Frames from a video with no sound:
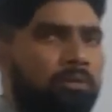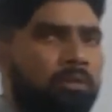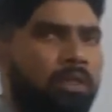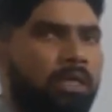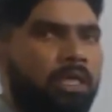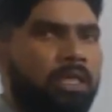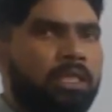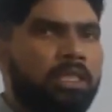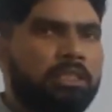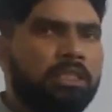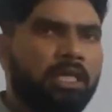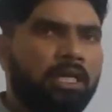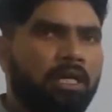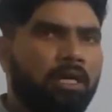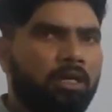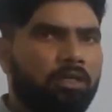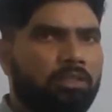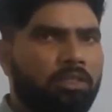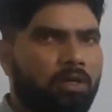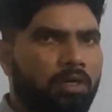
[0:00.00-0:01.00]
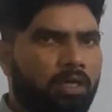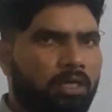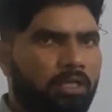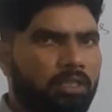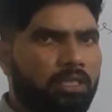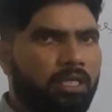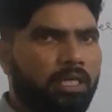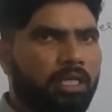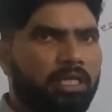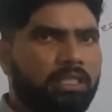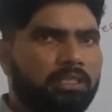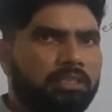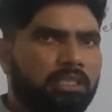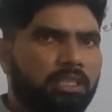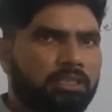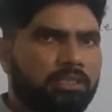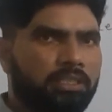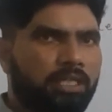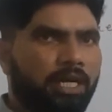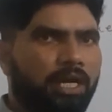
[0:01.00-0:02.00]
the central authority, that is
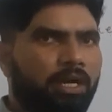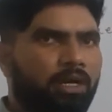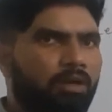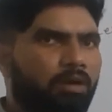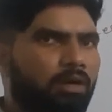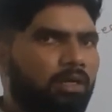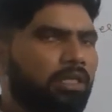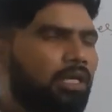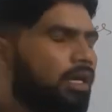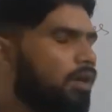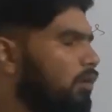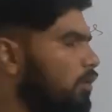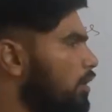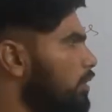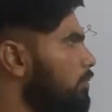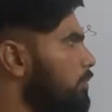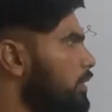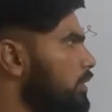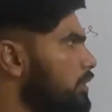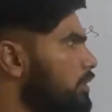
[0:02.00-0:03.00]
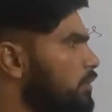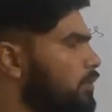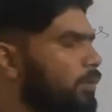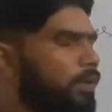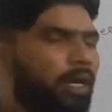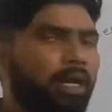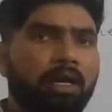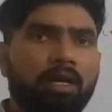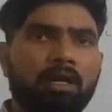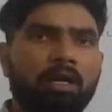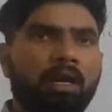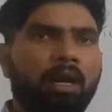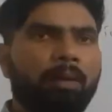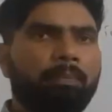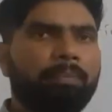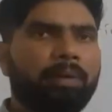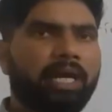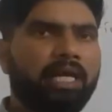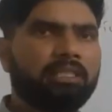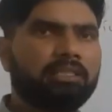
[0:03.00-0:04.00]
the state or the government, okay.
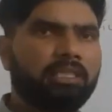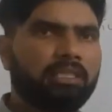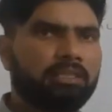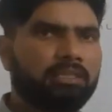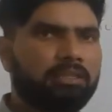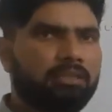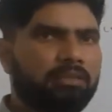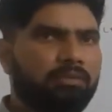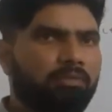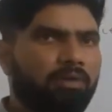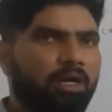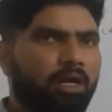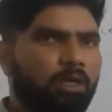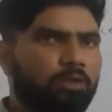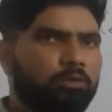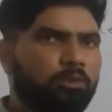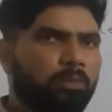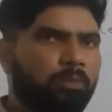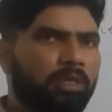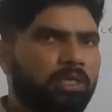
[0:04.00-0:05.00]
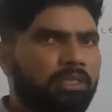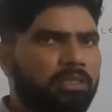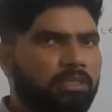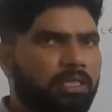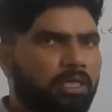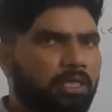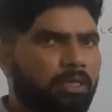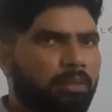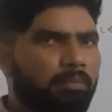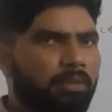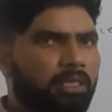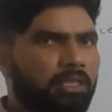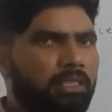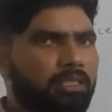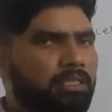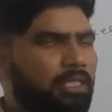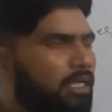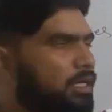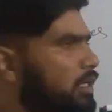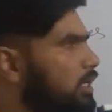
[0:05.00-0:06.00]
Prices will also be decided by the
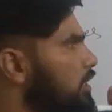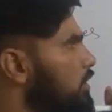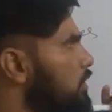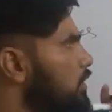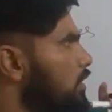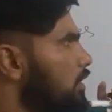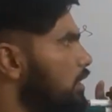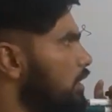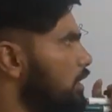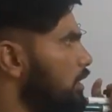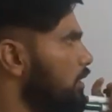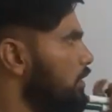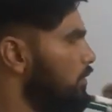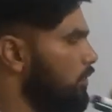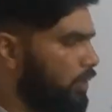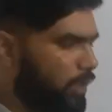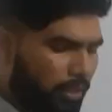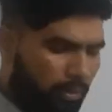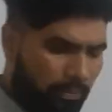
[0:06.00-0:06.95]
central authority, okay.